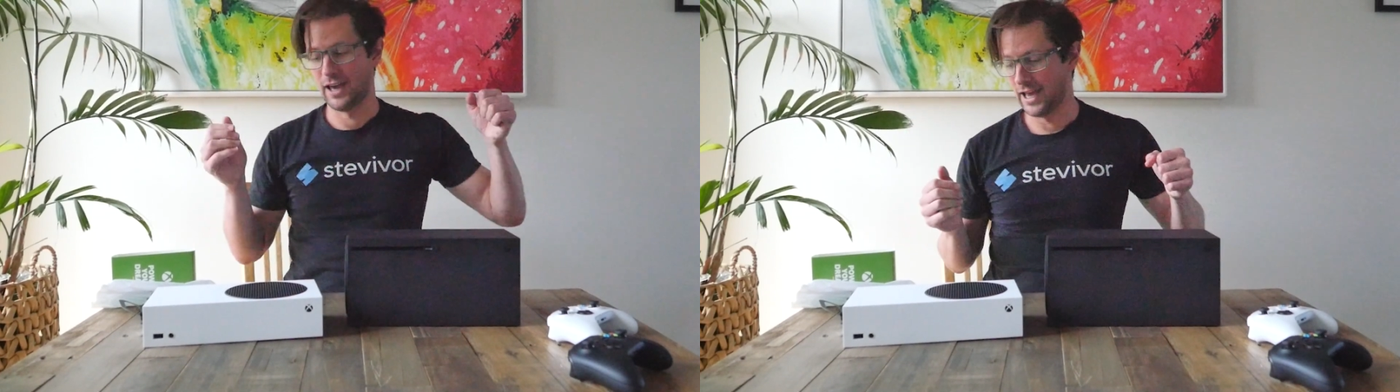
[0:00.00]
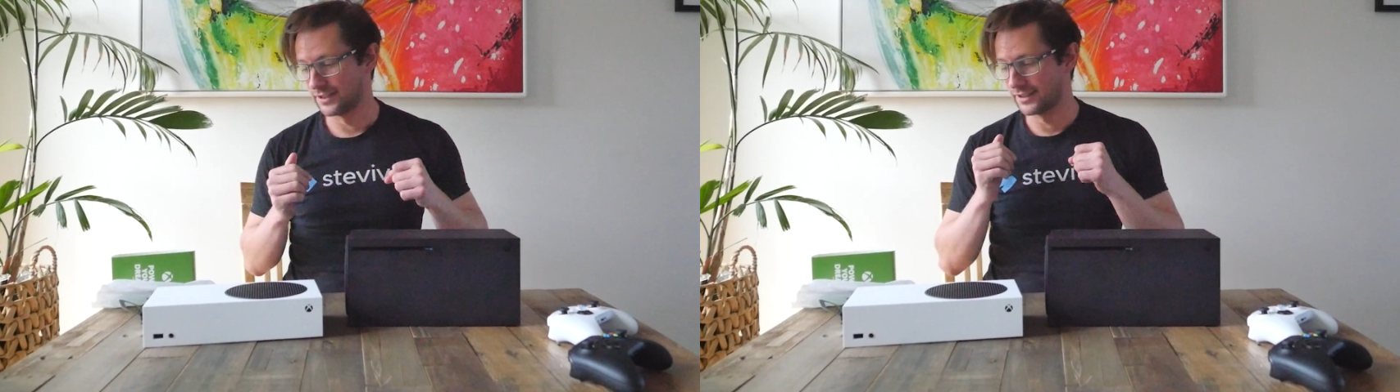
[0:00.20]

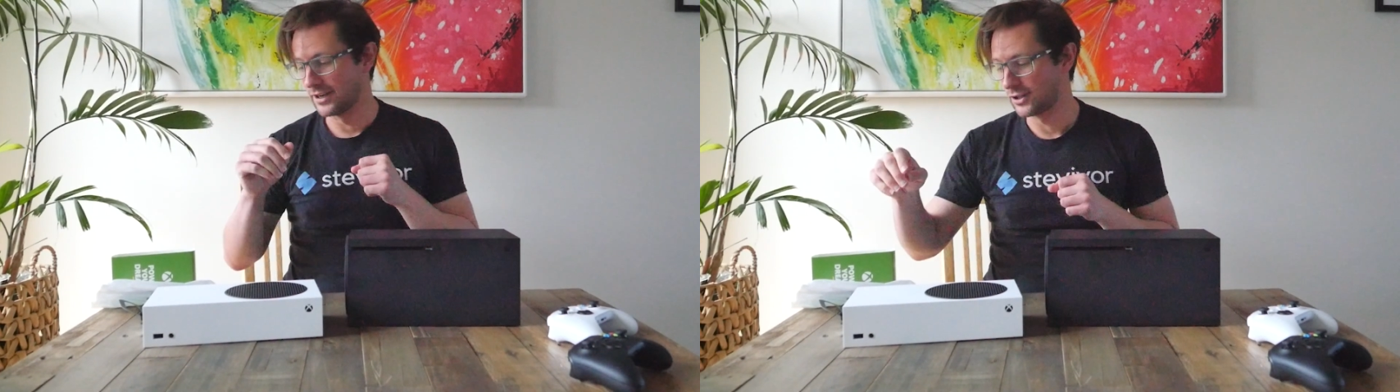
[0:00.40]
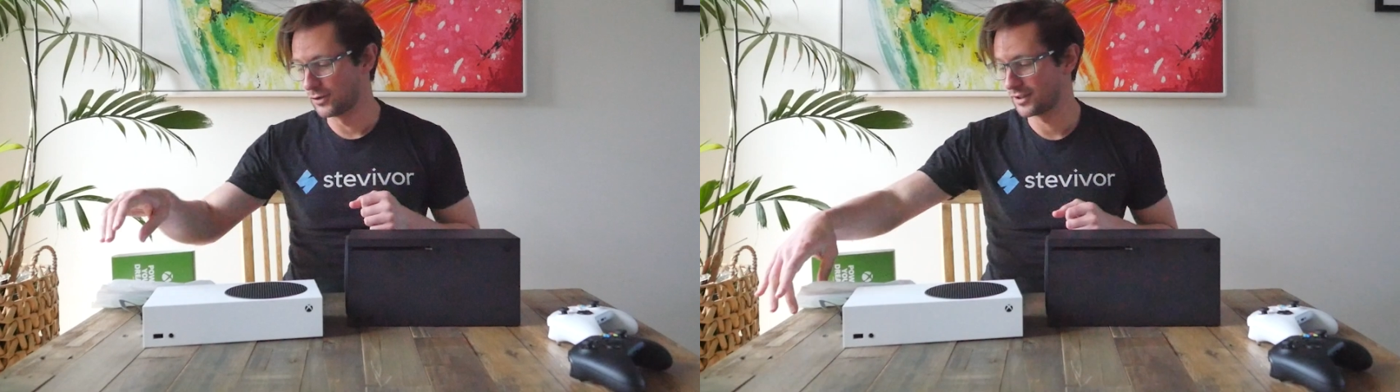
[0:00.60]
And
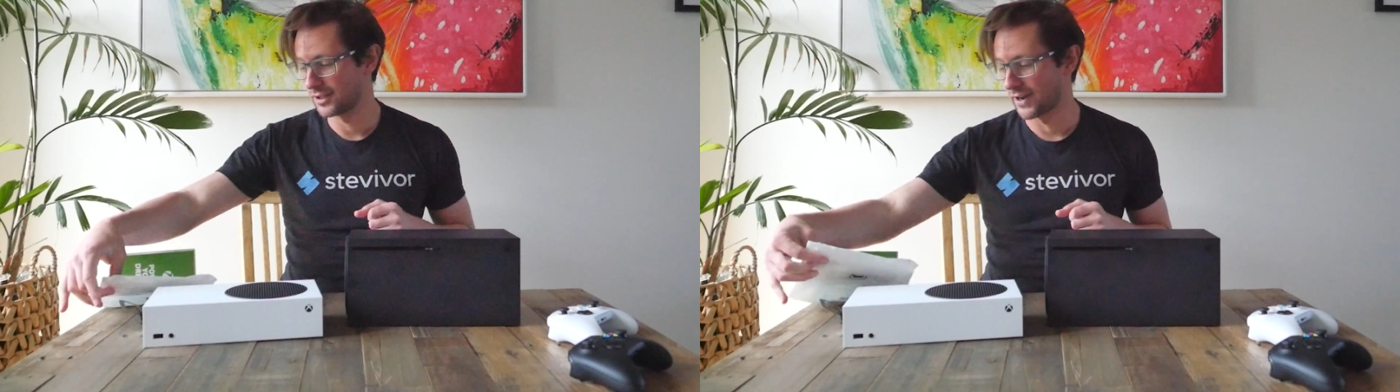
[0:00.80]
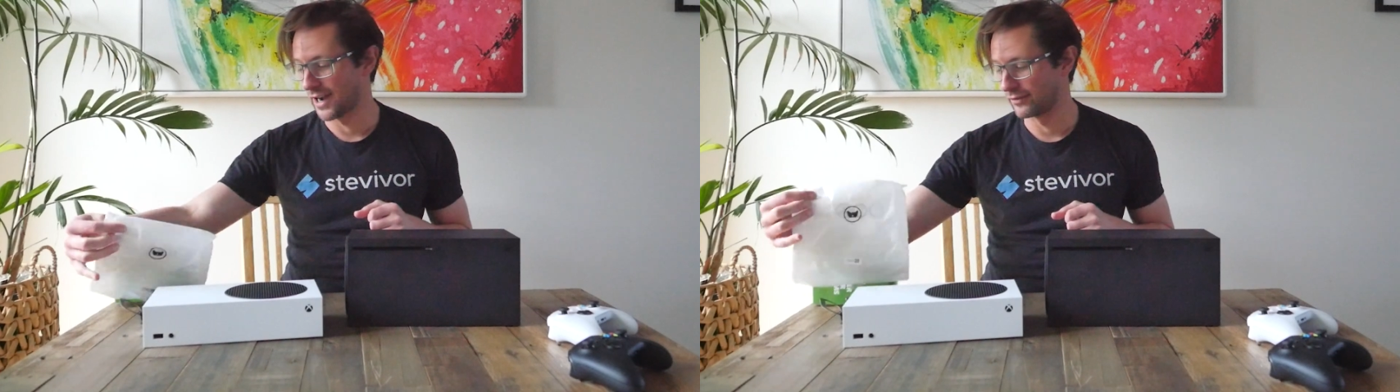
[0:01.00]
stay tuned to
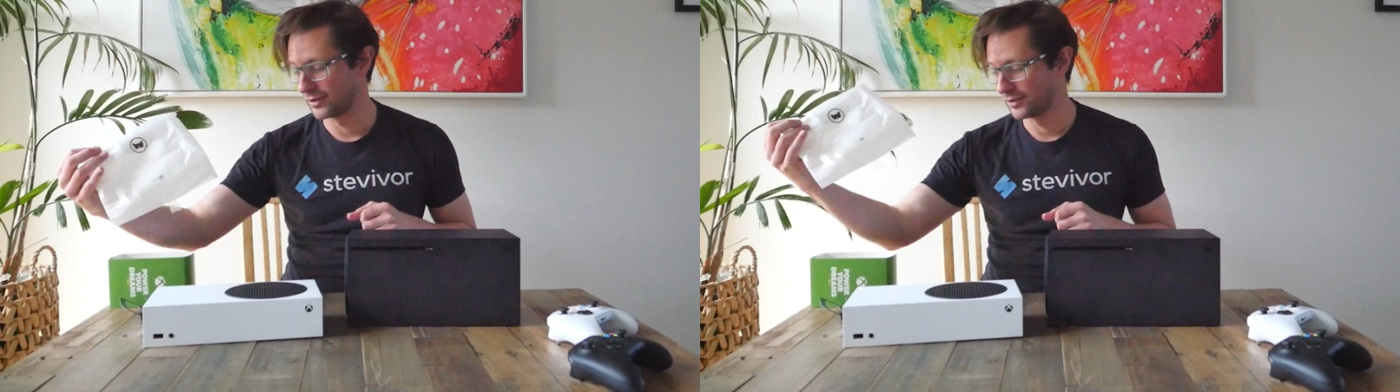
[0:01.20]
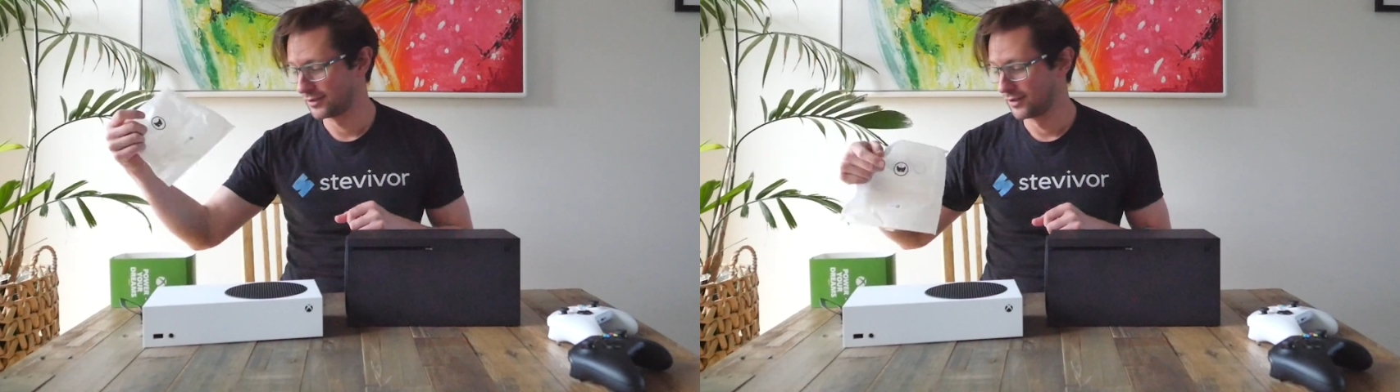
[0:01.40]

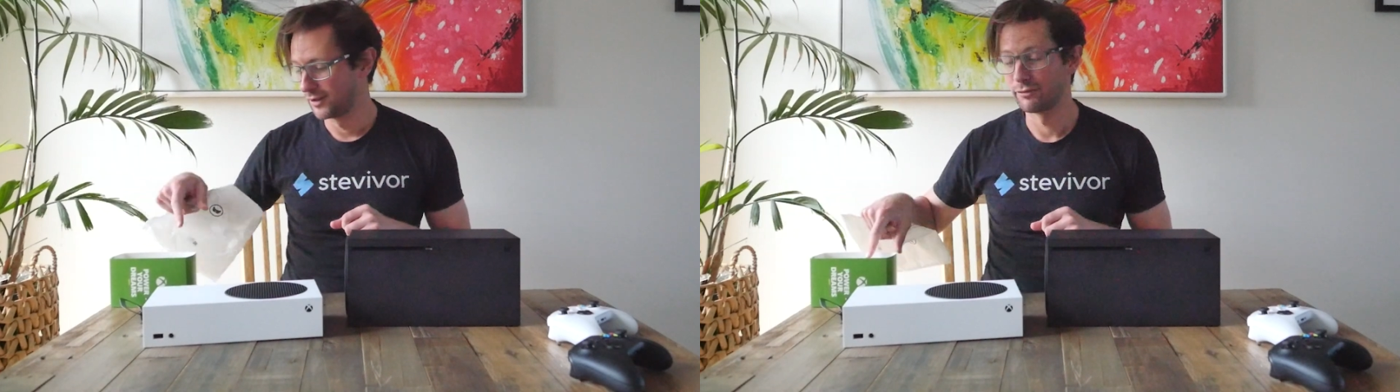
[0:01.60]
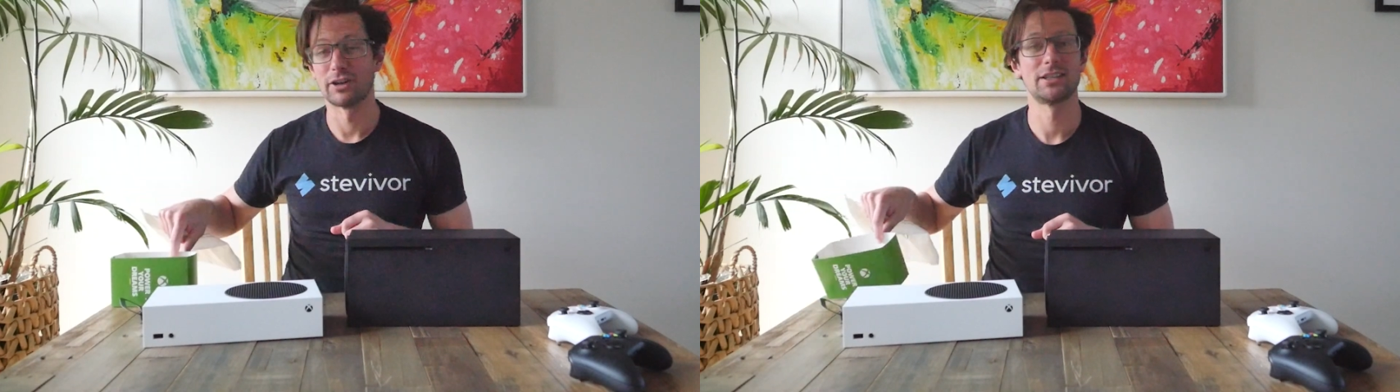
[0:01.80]
Stevivor
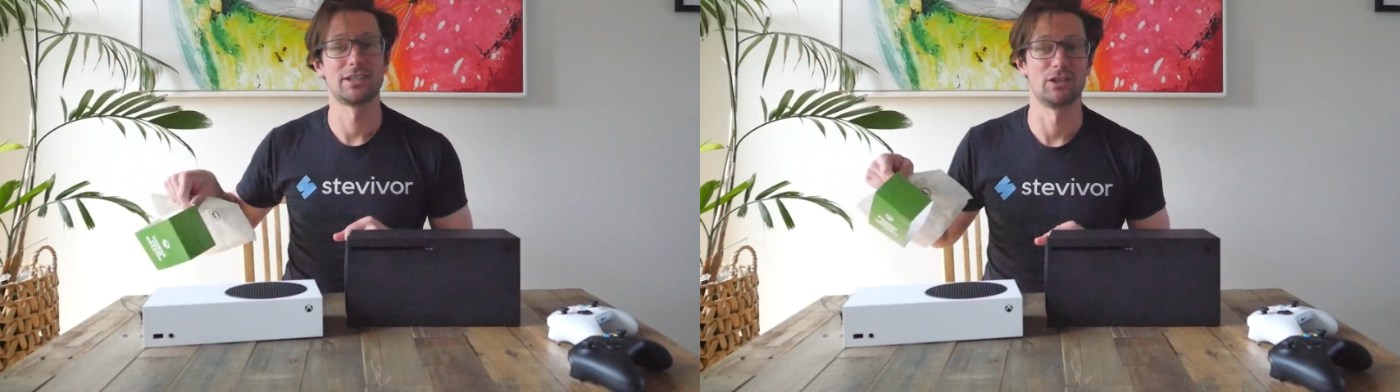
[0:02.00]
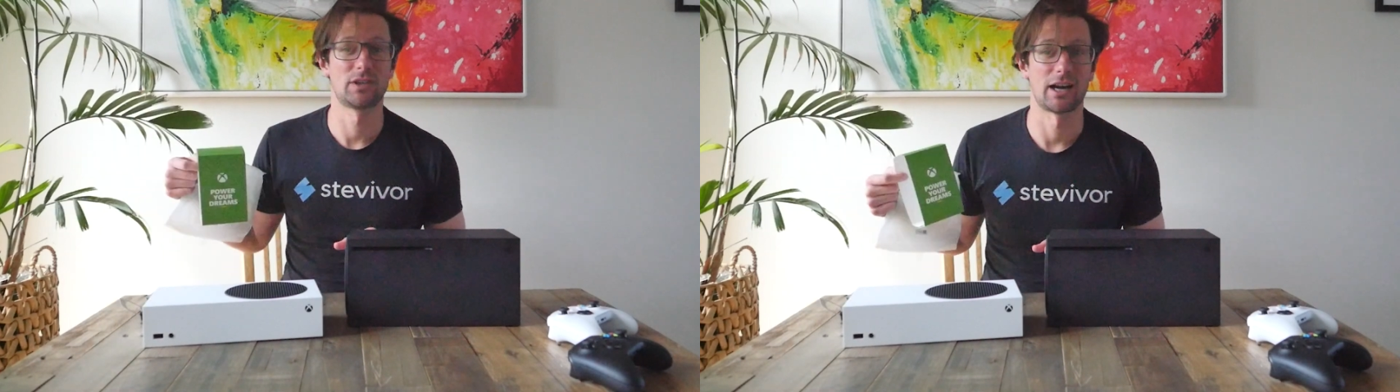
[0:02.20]
for
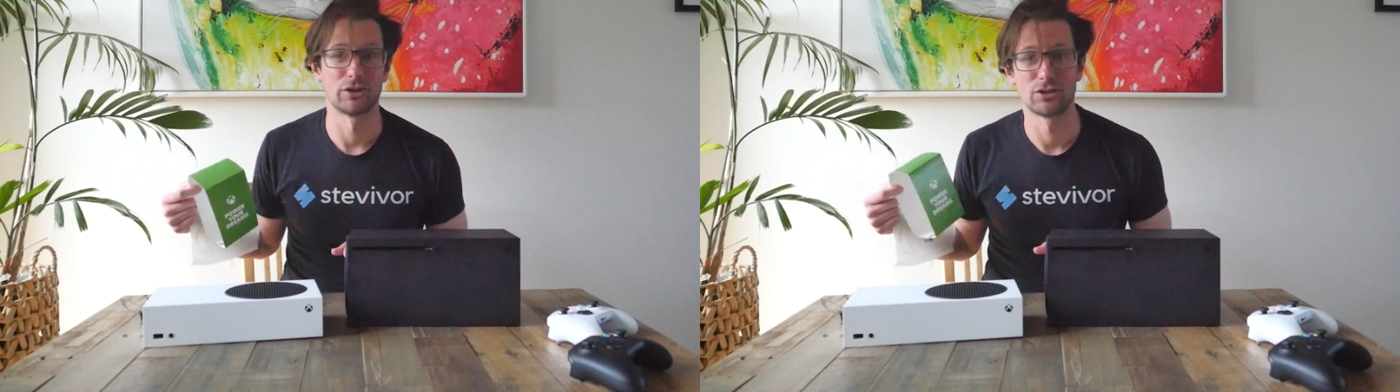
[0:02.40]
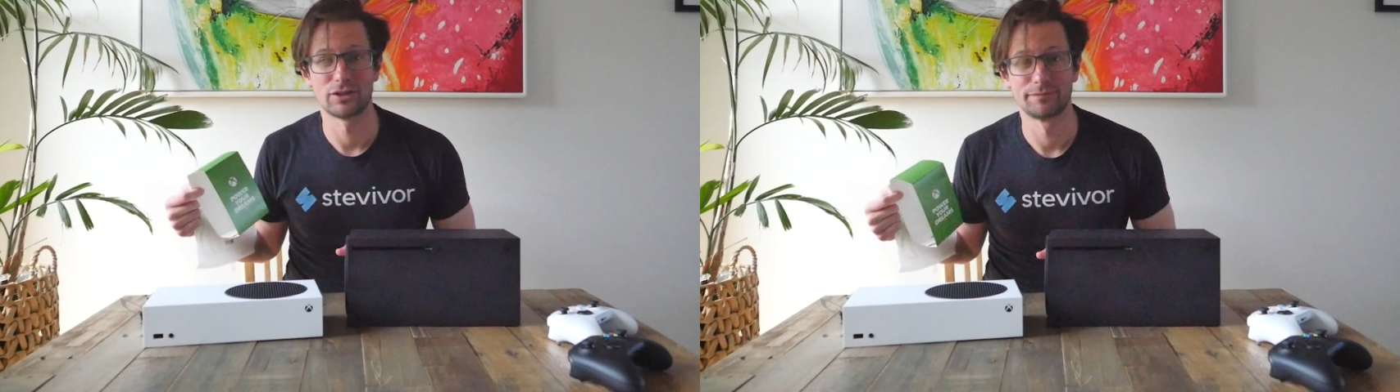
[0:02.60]
continued
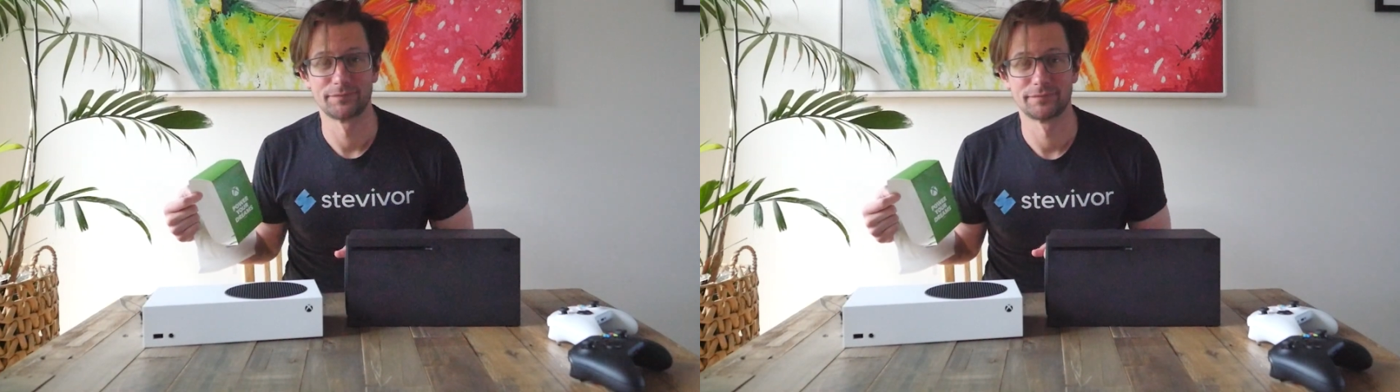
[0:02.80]
coverage.